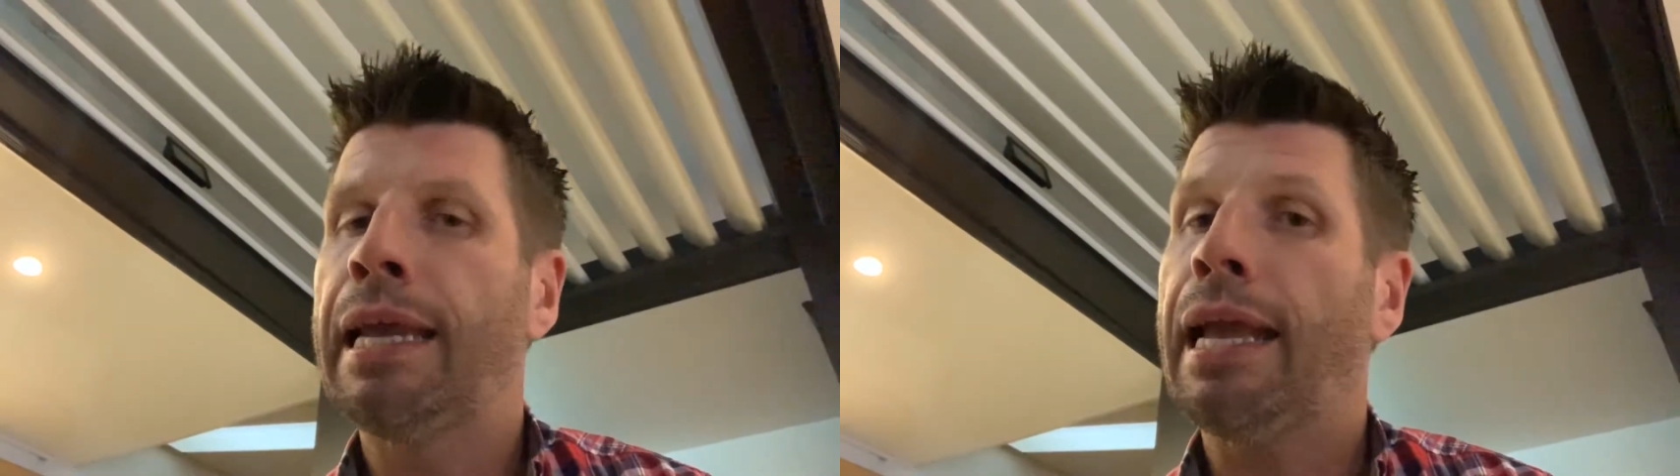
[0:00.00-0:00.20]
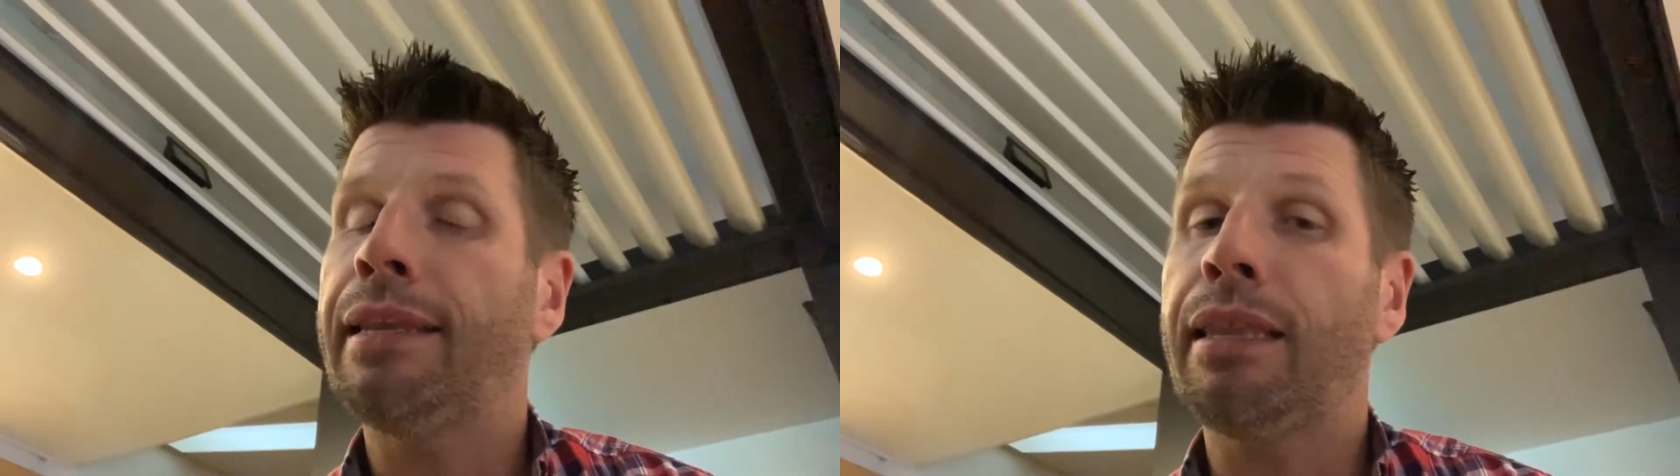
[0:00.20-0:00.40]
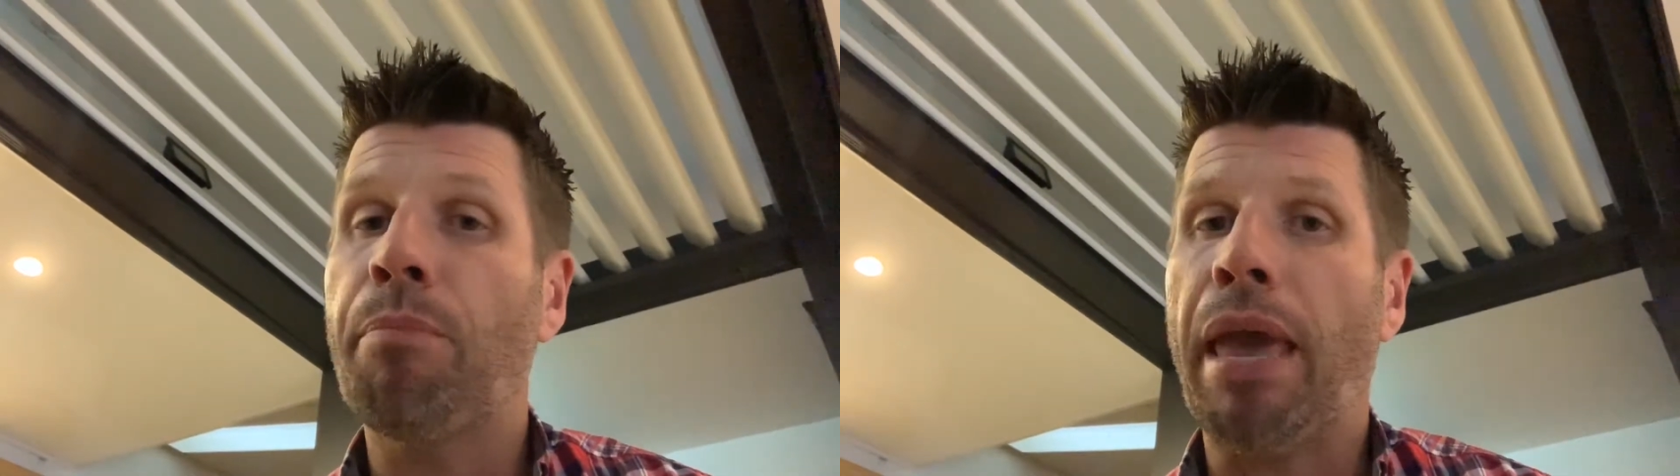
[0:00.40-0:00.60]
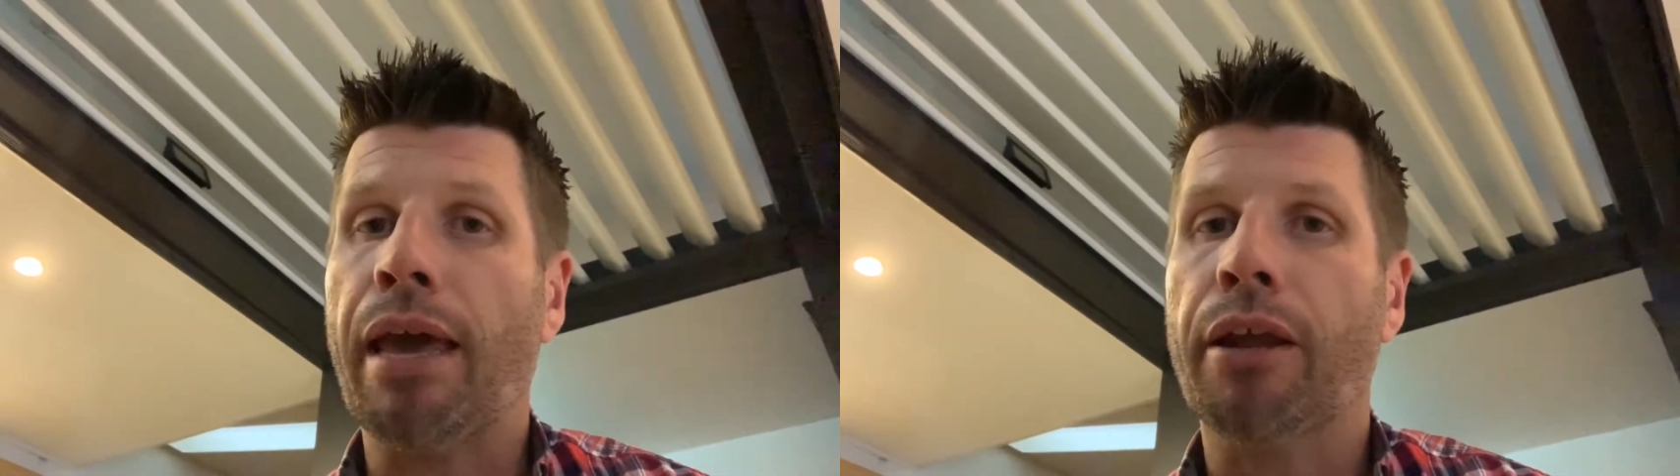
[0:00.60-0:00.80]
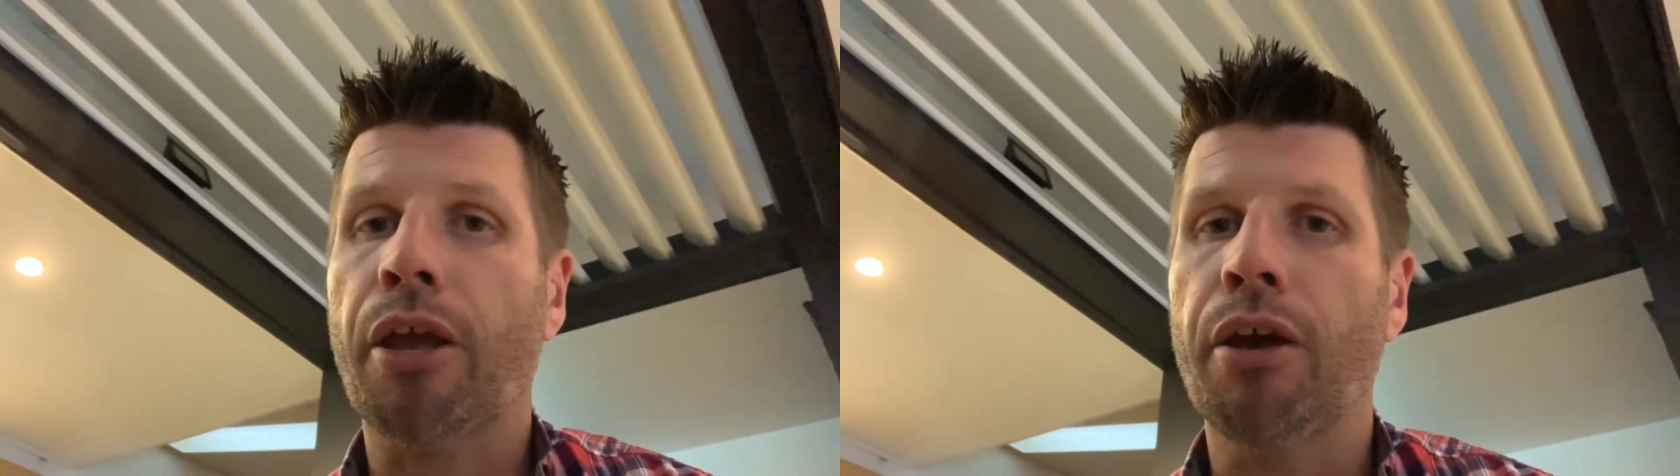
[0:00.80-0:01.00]
and then they're
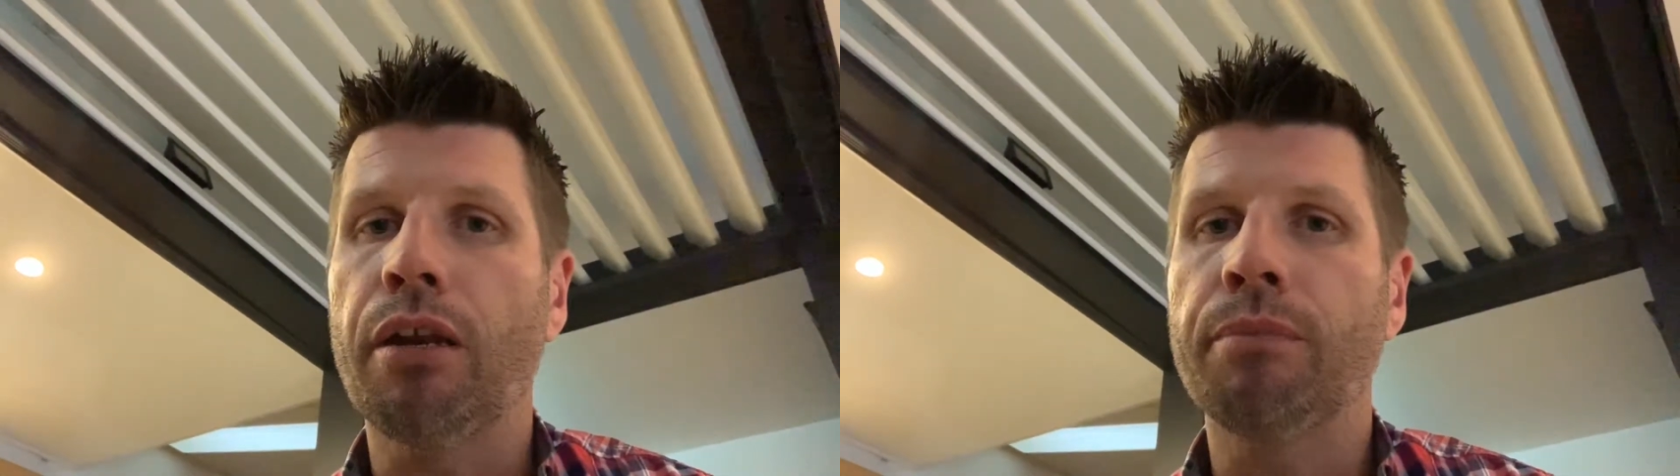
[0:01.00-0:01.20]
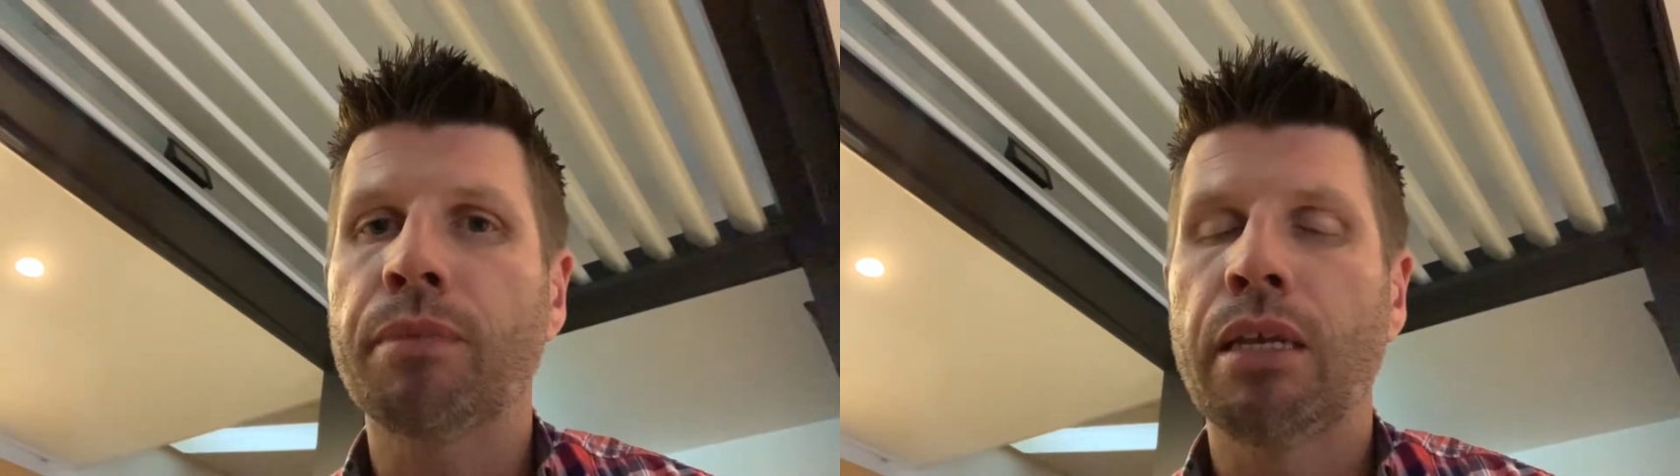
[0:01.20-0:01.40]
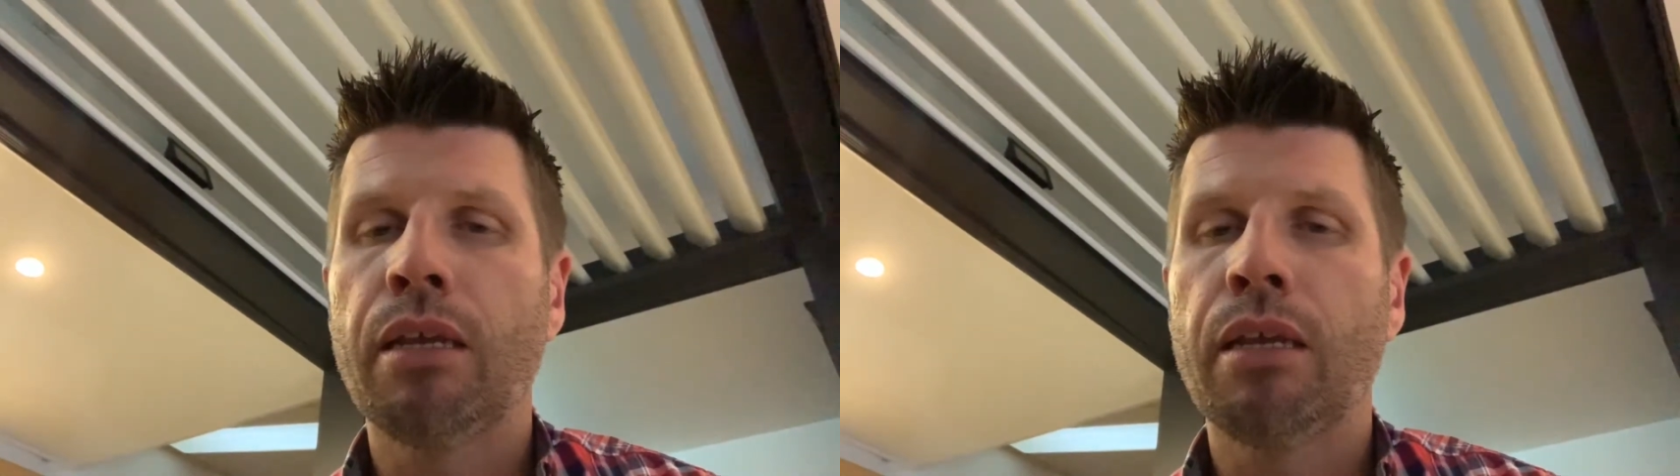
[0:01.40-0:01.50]
powder coated.